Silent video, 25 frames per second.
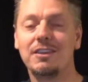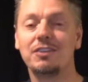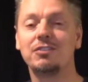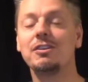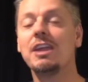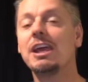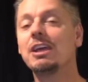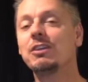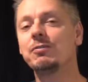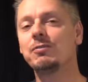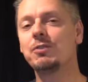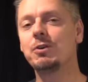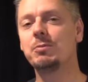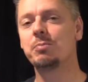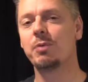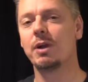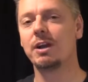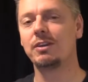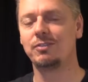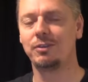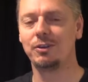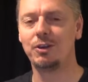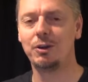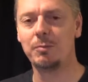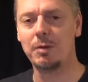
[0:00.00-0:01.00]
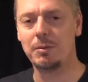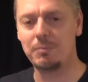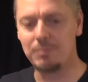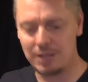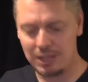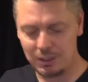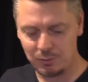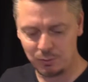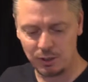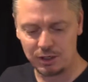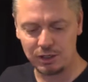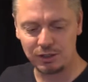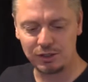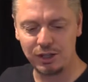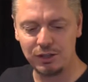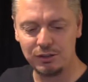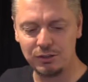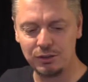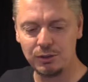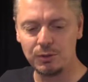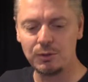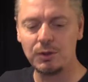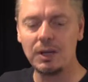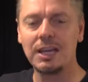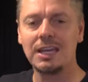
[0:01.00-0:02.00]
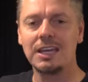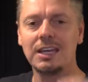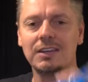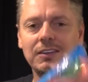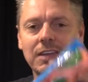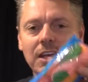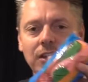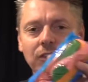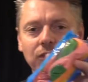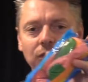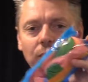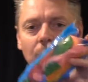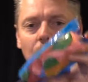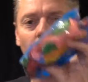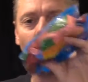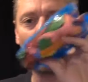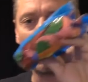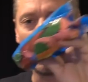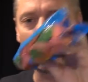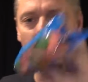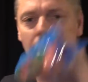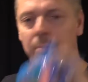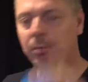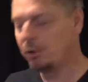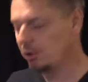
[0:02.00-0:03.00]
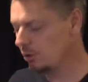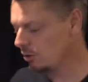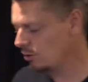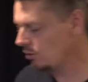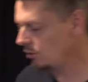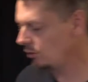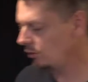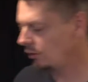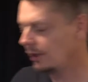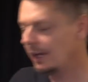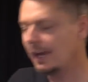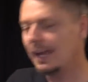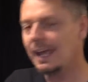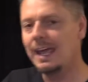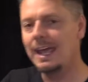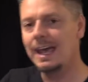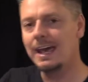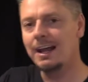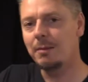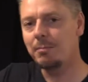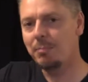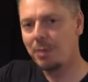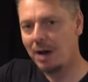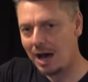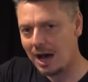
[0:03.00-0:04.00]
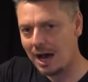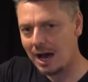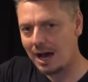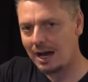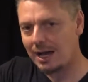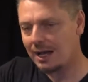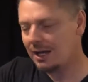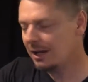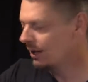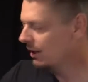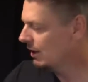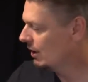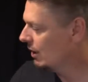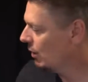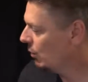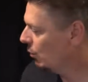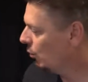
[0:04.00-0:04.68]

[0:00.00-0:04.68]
This next food prank's a little bit mean. What you're gonna do is get some water balloons and a pie.